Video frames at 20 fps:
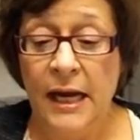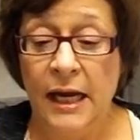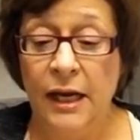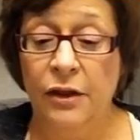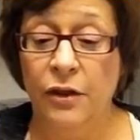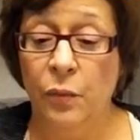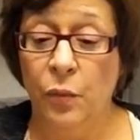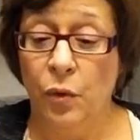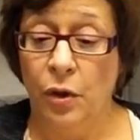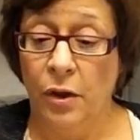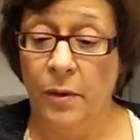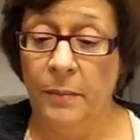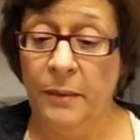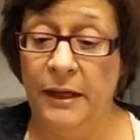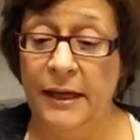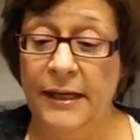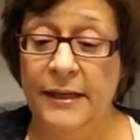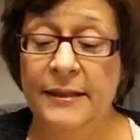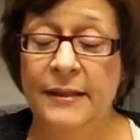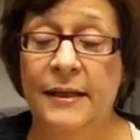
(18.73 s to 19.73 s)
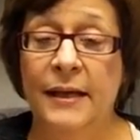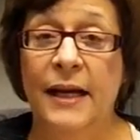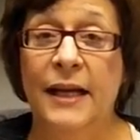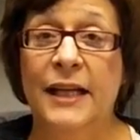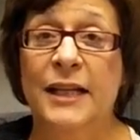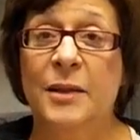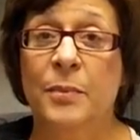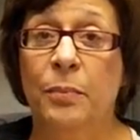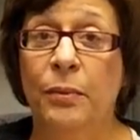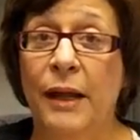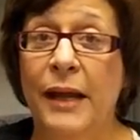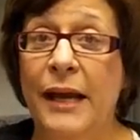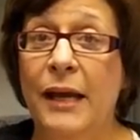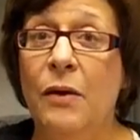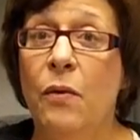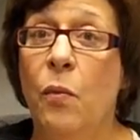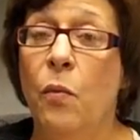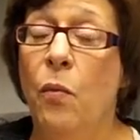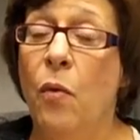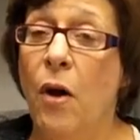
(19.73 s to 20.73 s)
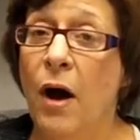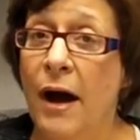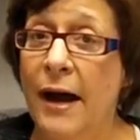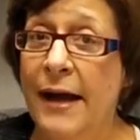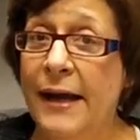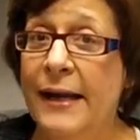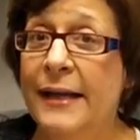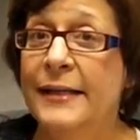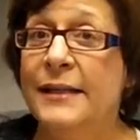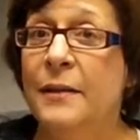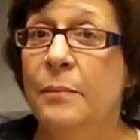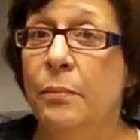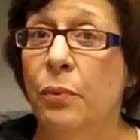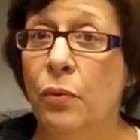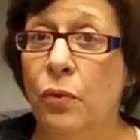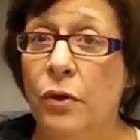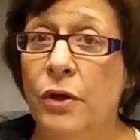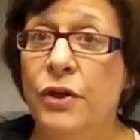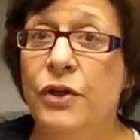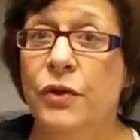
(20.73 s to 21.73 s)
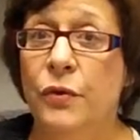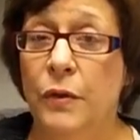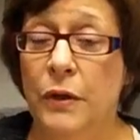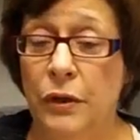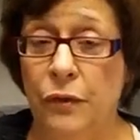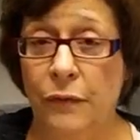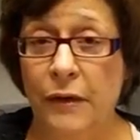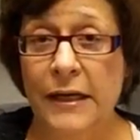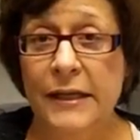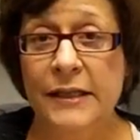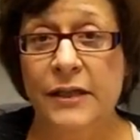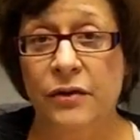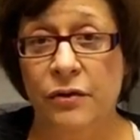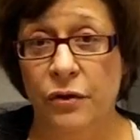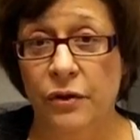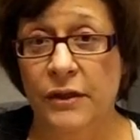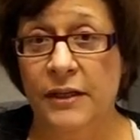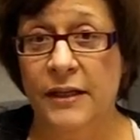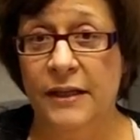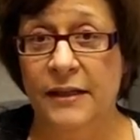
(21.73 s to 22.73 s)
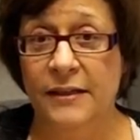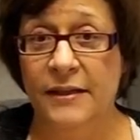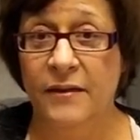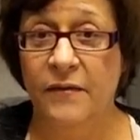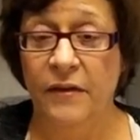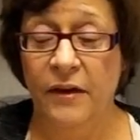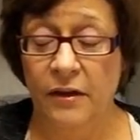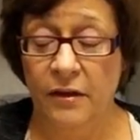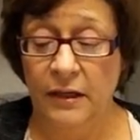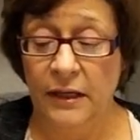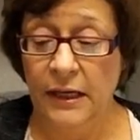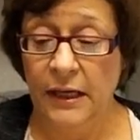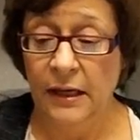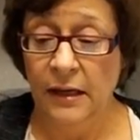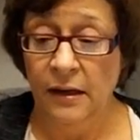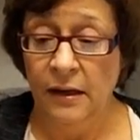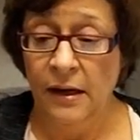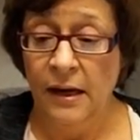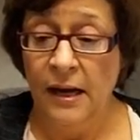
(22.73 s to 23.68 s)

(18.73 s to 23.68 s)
in the workplace, explain why it's important to address nurse incivility,